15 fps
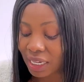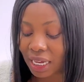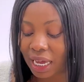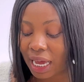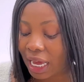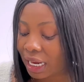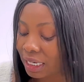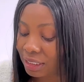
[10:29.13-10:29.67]

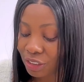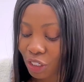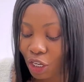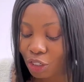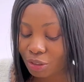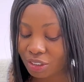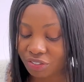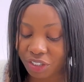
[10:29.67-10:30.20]
and it's
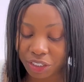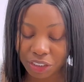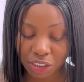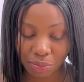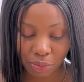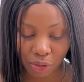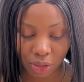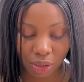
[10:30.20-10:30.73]
always very
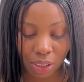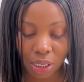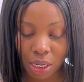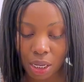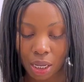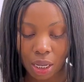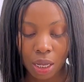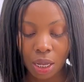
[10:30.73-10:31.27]
smooth.
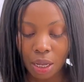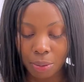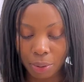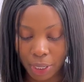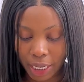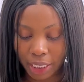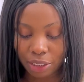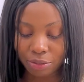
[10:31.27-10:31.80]
But
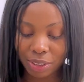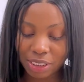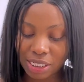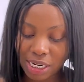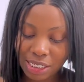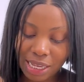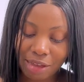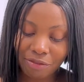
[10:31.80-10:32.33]
anyways,
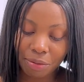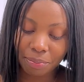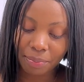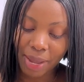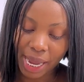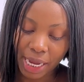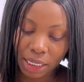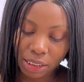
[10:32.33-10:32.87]
let's have a
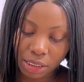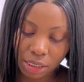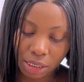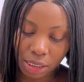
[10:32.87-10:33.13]
bite.